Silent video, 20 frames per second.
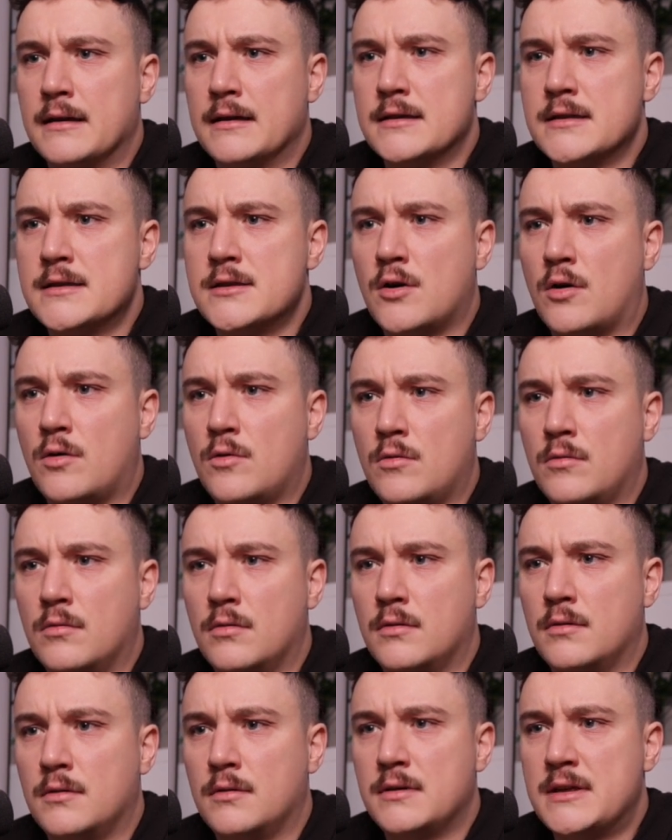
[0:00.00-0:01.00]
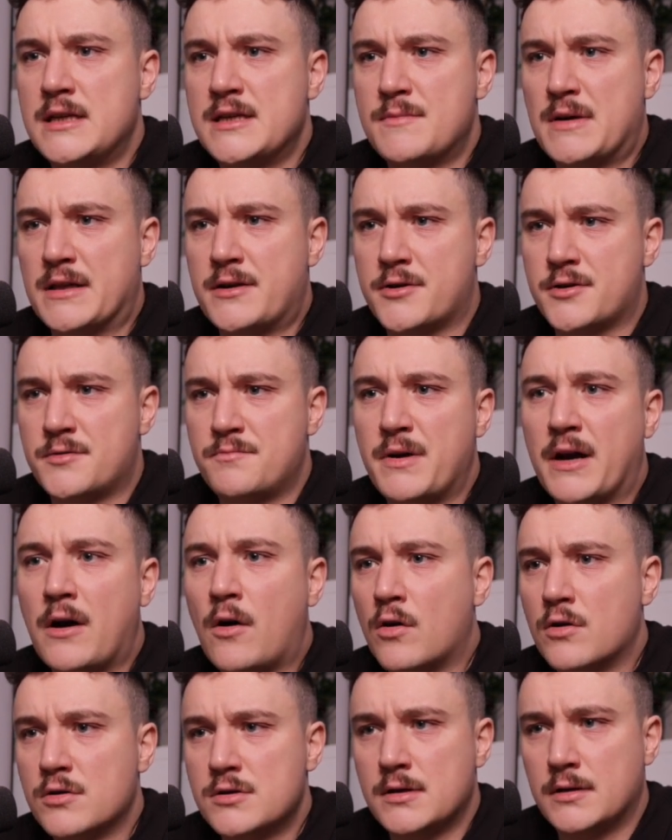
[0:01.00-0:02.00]
So this matters
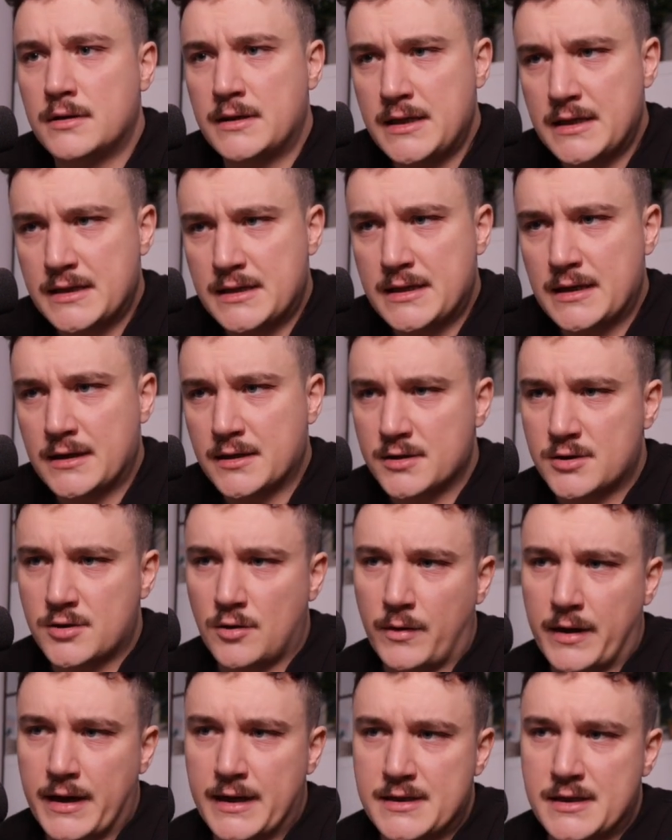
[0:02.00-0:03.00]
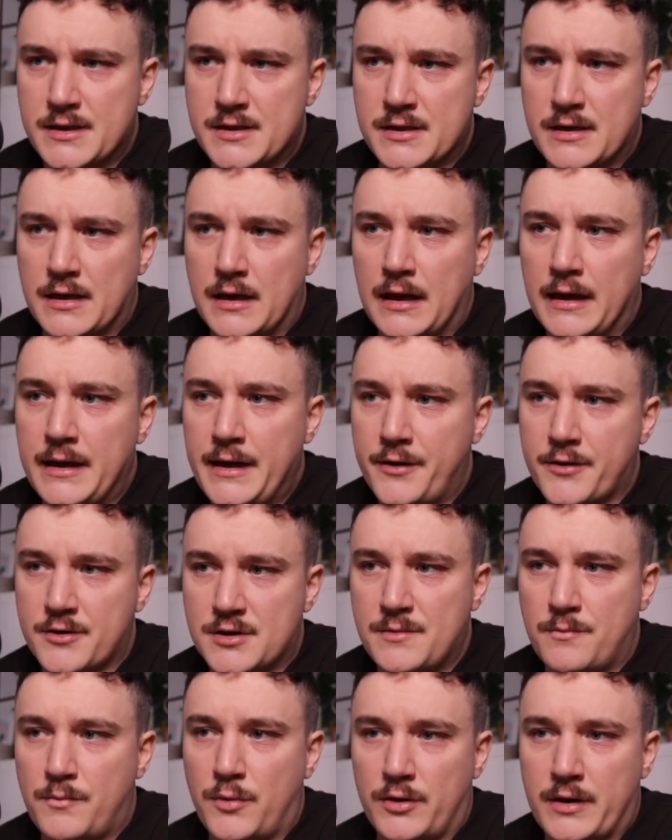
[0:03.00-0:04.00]
because teaching showcases
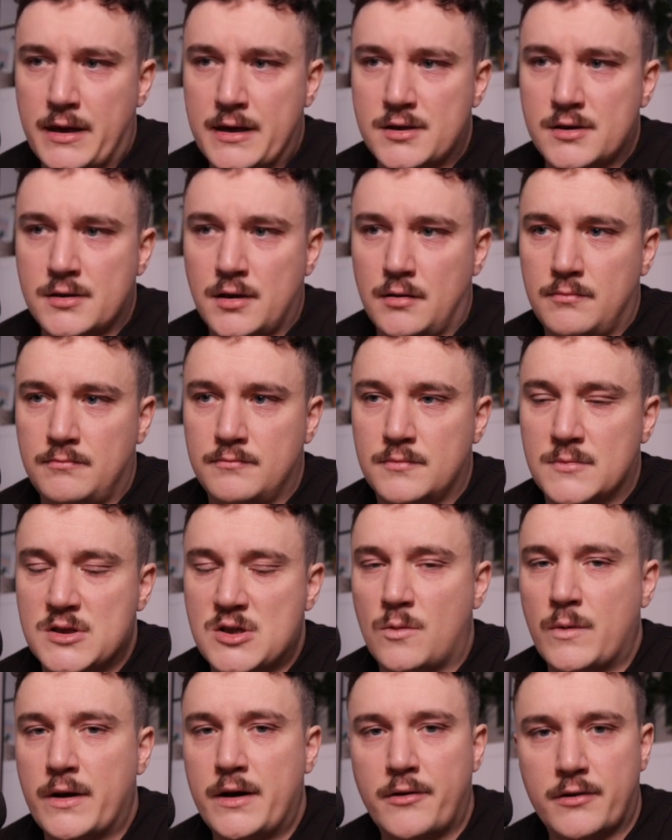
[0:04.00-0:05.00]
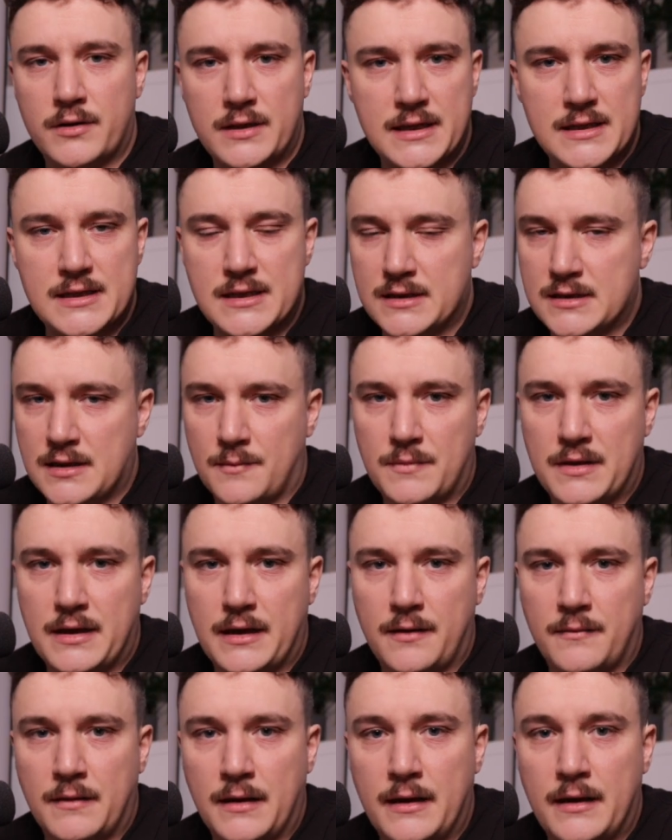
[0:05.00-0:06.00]
leadership potential. So when you're teaching
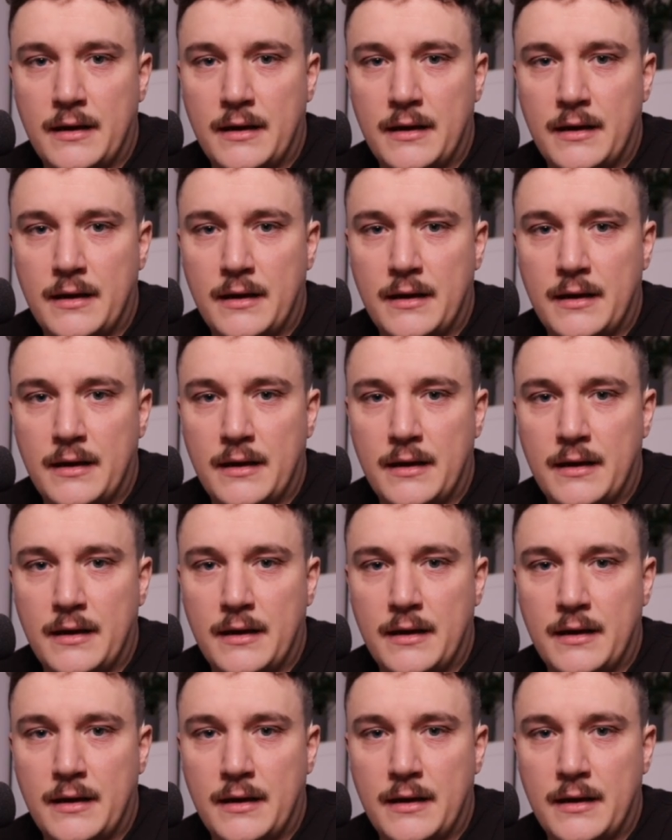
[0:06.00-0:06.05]
something,